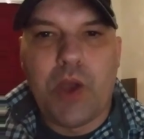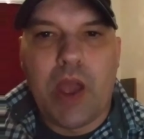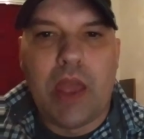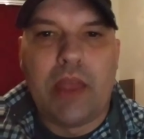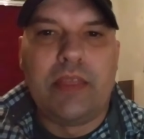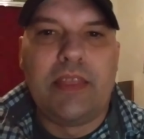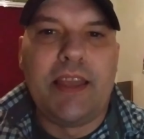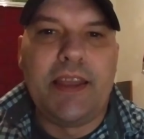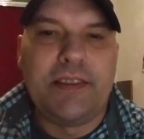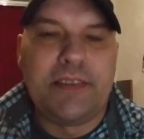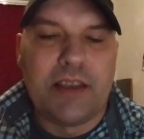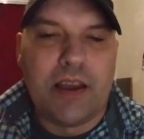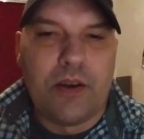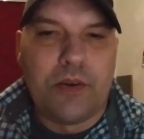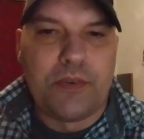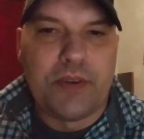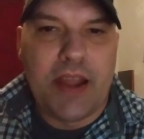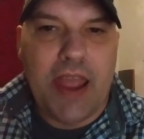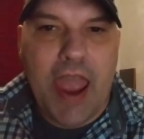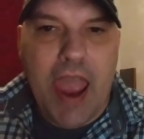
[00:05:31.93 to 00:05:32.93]
I laid
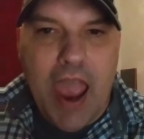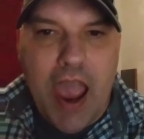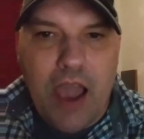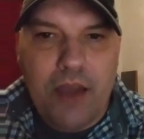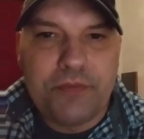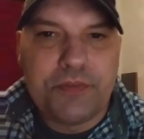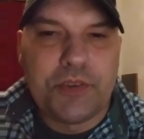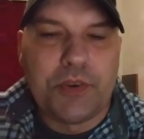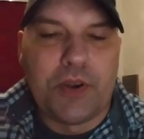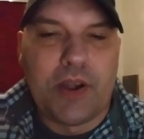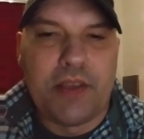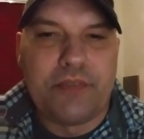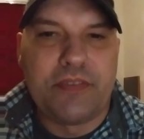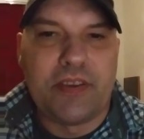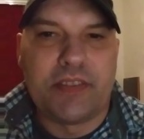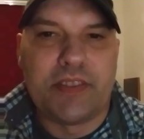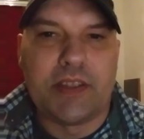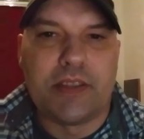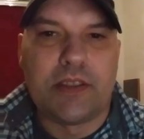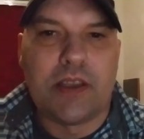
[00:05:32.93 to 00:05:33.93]
down after I
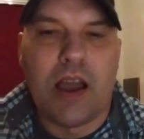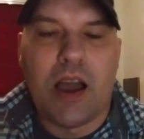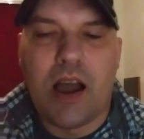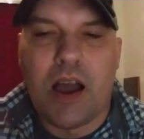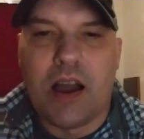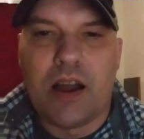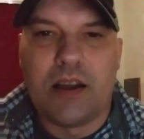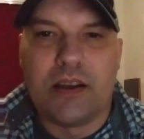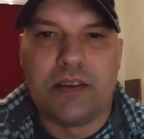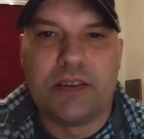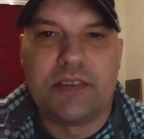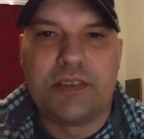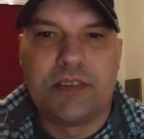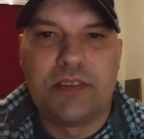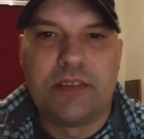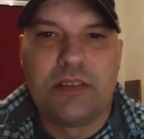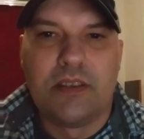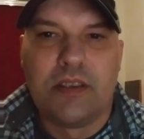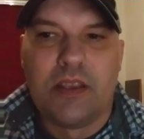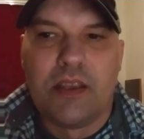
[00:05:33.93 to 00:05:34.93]
fed the
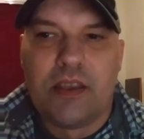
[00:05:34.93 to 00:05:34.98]
dogs,